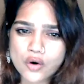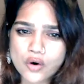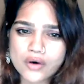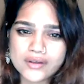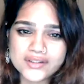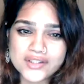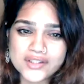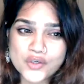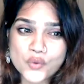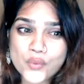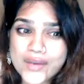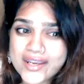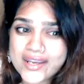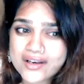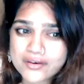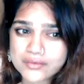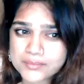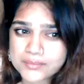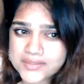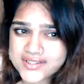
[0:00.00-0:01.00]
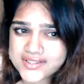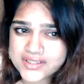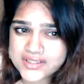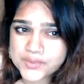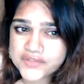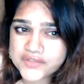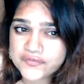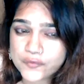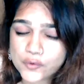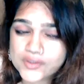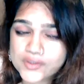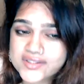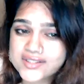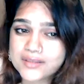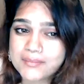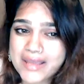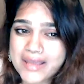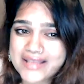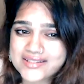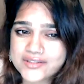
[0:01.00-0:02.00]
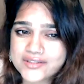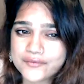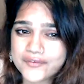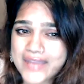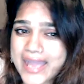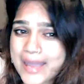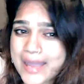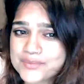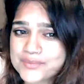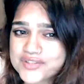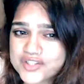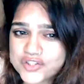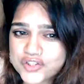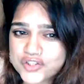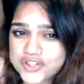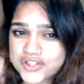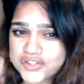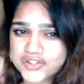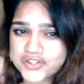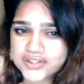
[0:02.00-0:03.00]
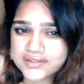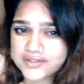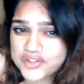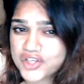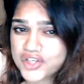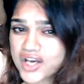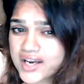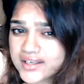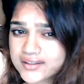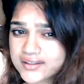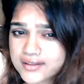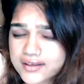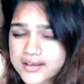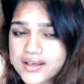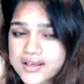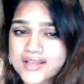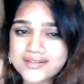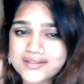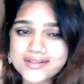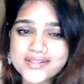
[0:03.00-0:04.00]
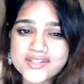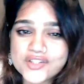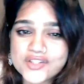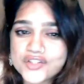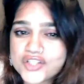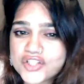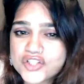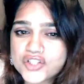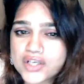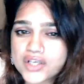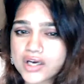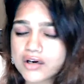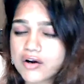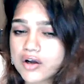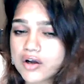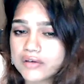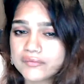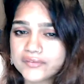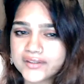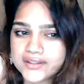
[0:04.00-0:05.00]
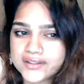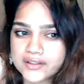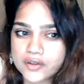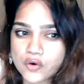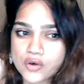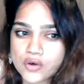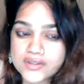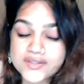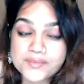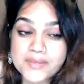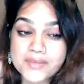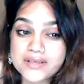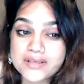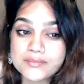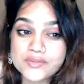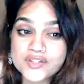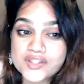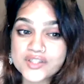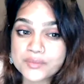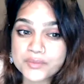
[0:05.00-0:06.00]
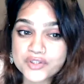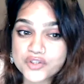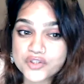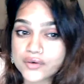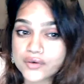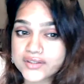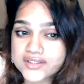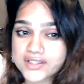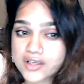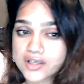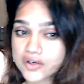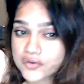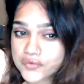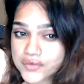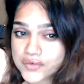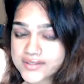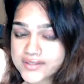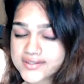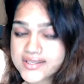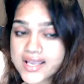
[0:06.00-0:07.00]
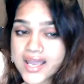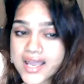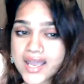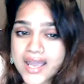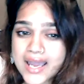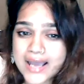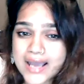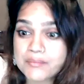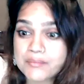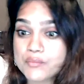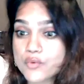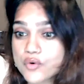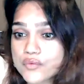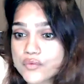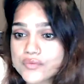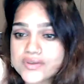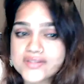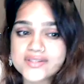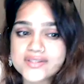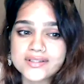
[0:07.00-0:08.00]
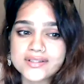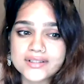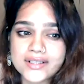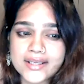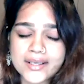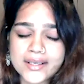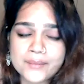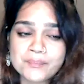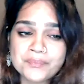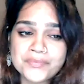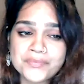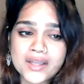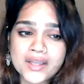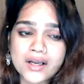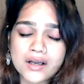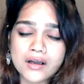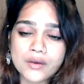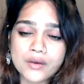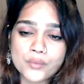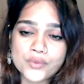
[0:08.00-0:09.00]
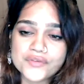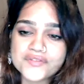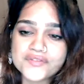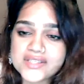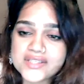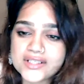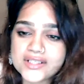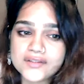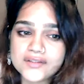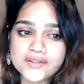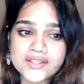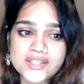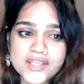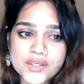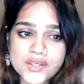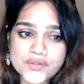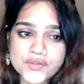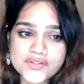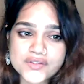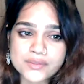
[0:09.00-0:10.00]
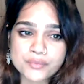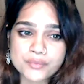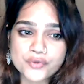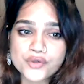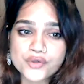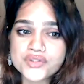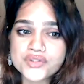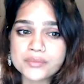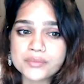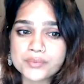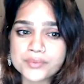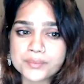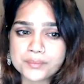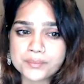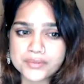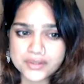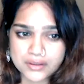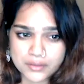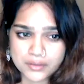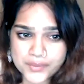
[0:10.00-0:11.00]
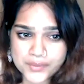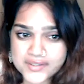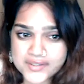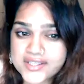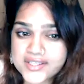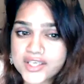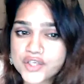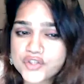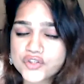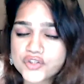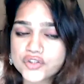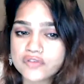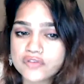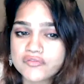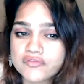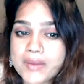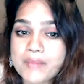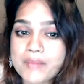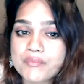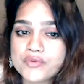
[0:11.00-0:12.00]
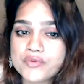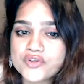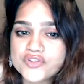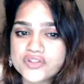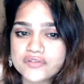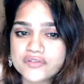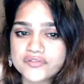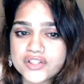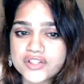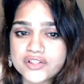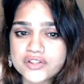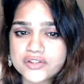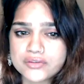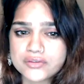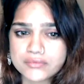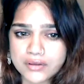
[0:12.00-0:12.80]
or the Uyghur Muslims forced in massive camps in Xinjiang, China, the Sunni-Shia conflict across many Muslim-majority countries, and more recently, we've seen in the news, the brutal persecution of members of Shinji